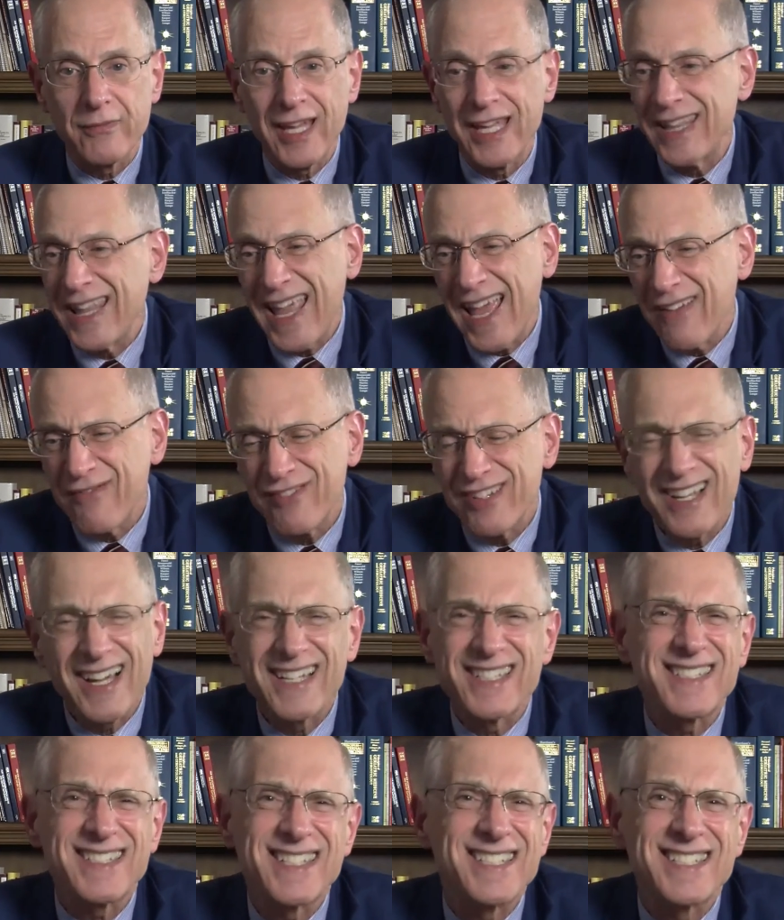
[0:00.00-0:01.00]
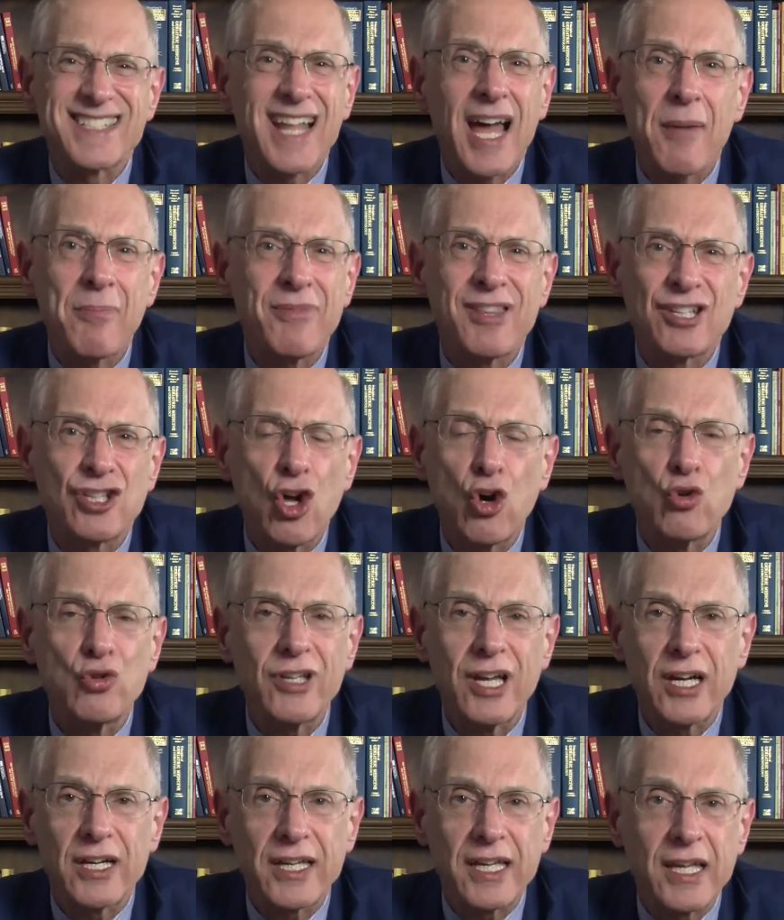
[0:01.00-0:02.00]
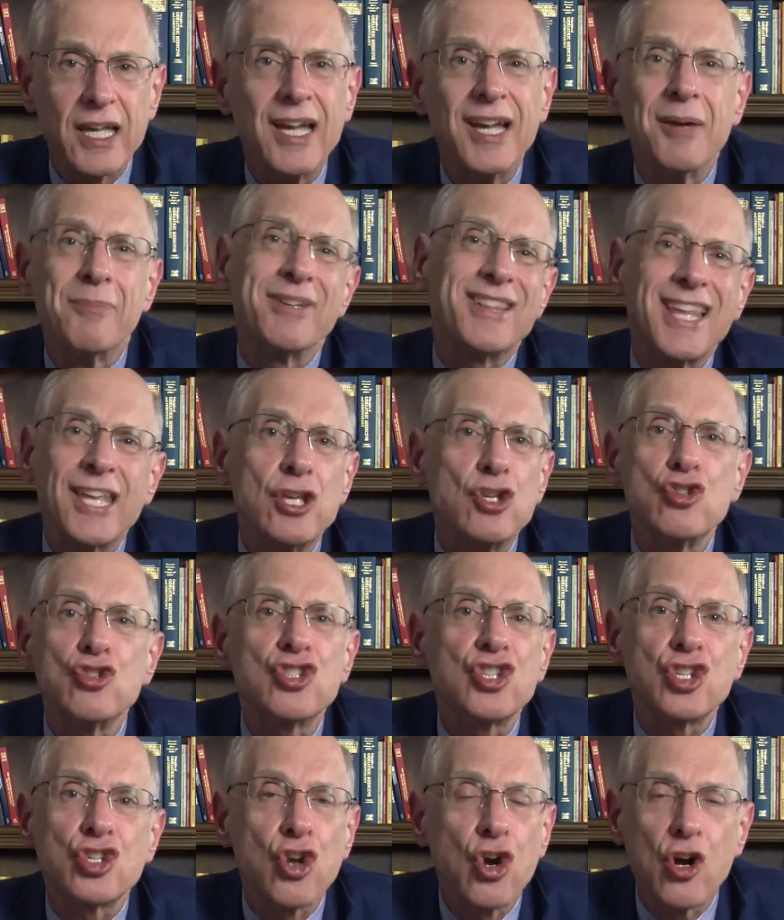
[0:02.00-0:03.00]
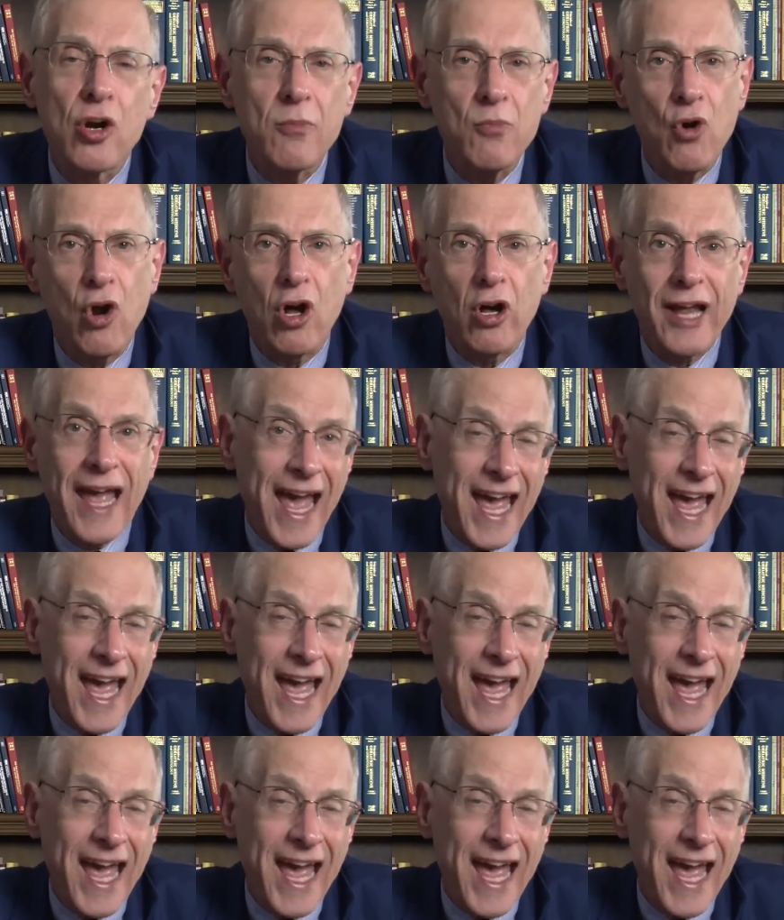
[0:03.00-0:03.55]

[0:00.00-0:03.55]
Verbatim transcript: And they advertise to stop the toe tucking, but they use the term wrong.